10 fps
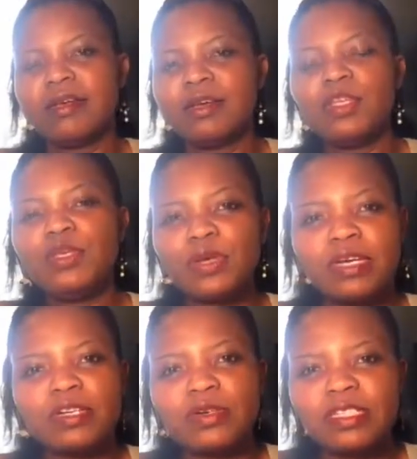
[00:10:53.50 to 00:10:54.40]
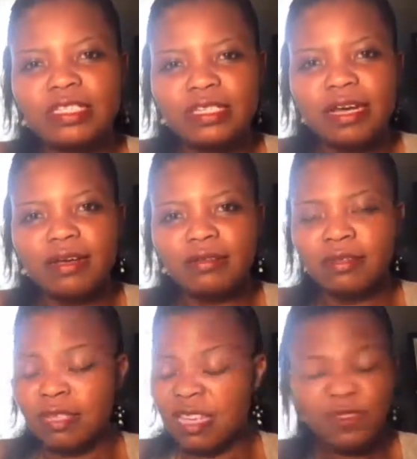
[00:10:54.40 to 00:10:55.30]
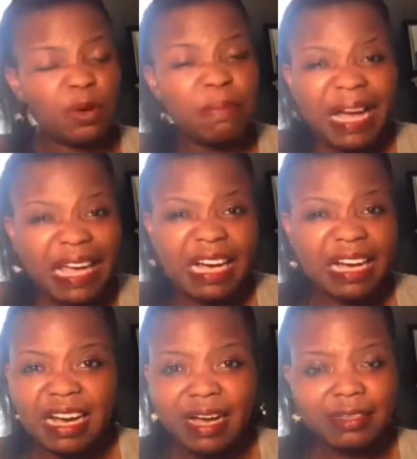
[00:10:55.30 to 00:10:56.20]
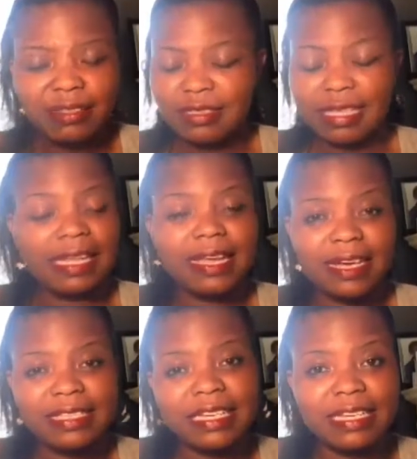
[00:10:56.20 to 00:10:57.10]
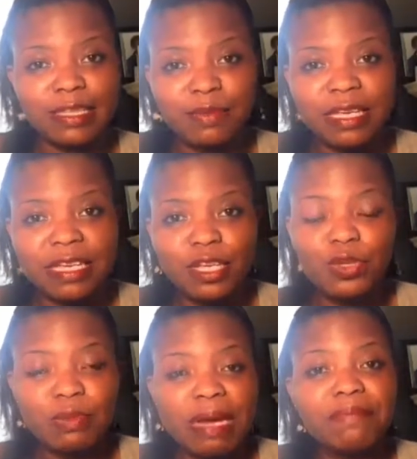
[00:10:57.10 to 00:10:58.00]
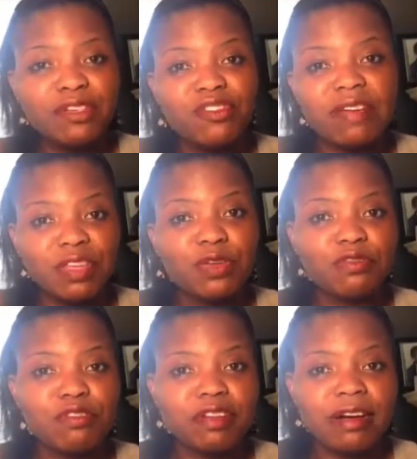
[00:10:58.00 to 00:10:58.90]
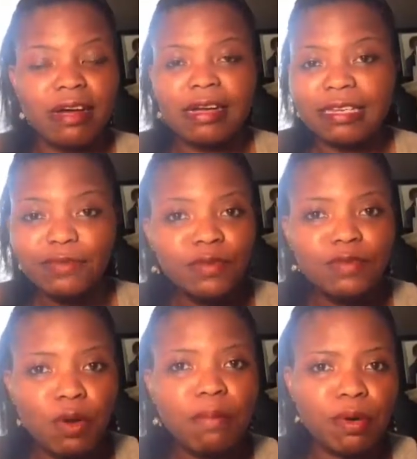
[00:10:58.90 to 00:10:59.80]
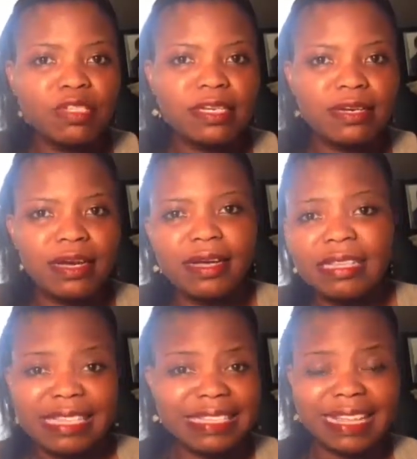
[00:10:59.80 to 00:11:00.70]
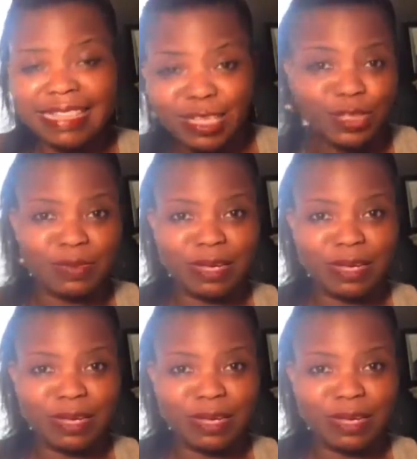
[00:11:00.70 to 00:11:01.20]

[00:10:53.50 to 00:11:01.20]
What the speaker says: you can consider. If you're buying a car, say like I said in the beginning, you might be driving your own car. And if you've not bought a car, these are things you might